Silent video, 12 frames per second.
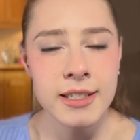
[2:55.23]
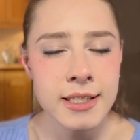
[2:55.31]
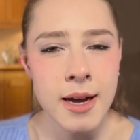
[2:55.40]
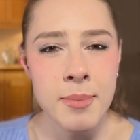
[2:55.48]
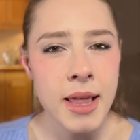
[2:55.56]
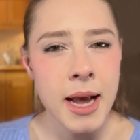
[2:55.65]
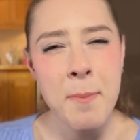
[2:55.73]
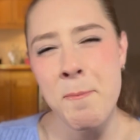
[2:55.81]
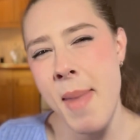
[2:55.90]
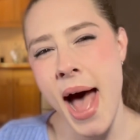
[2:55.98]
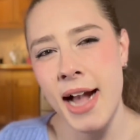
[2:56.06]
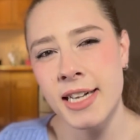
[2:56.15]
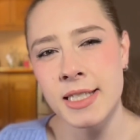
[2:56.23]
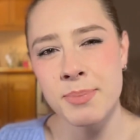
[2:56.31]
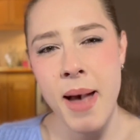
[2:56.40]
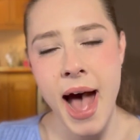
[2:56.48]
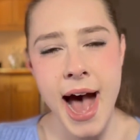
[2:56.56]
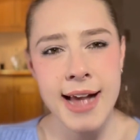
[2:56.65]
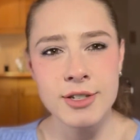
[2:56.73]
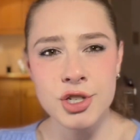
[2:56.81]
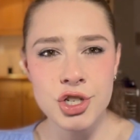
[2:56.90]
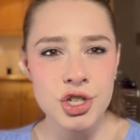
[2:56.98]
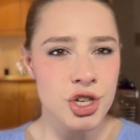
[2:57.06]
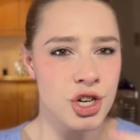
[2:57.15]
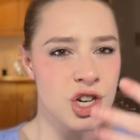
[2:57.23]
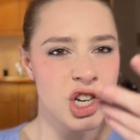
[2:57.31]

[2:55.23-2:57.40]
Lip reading: some like max patch